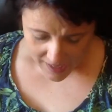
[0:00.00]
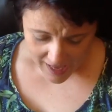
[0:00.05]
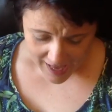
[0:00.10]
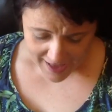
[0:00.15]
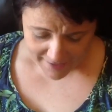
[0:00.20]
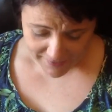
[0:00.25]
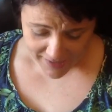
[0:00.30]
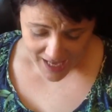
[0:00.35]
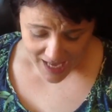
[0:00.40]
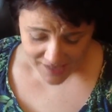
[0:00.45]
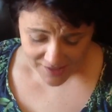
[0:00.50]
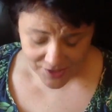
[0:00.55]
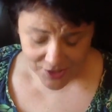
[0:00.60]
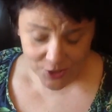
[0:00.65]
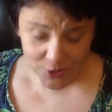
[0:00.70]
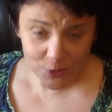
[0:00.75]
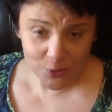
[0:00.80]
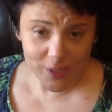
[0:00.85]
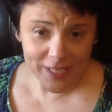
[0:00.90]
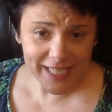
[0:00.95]
I've got
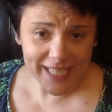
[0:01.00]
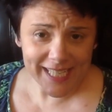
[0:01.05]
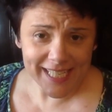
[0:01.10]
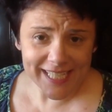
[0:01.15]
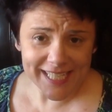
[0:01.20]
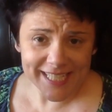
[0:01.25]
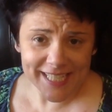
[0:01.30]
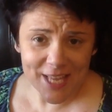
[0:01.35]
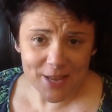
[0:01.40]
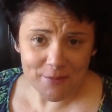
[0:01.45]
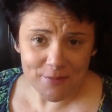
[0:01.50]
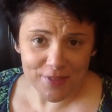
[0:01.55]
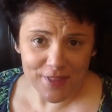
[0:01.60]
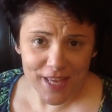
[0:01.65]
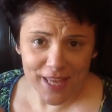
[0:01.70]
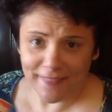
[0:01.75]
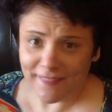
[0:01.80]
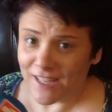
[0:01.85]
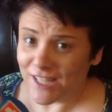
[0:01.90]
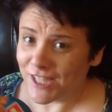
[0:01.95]
to eat
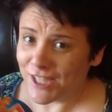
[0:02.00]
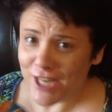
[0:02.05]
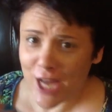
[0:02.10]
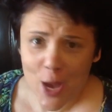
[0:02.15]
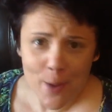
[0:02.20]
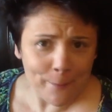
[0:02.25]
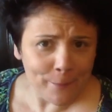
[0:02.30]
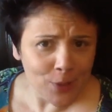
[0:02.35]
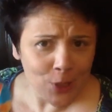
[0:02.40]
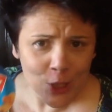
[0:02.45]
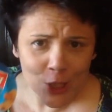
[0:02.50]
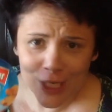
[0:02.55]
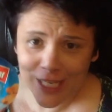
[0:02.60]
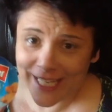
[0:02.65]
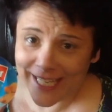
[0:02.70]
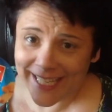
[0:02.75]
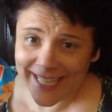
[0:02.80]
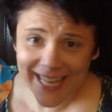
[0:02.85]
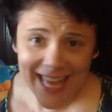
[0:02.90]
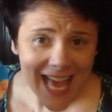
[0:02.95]
something that's not full
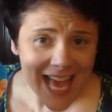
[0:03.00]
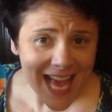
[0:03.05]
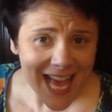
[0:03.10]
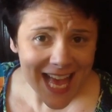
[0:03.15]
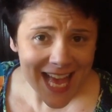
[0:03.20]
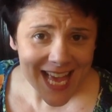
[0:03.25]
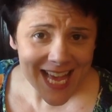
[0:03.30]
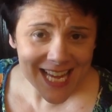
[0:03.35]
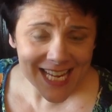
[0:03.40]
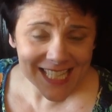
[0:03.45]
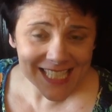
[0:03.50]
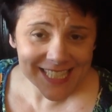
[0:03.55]
of light. I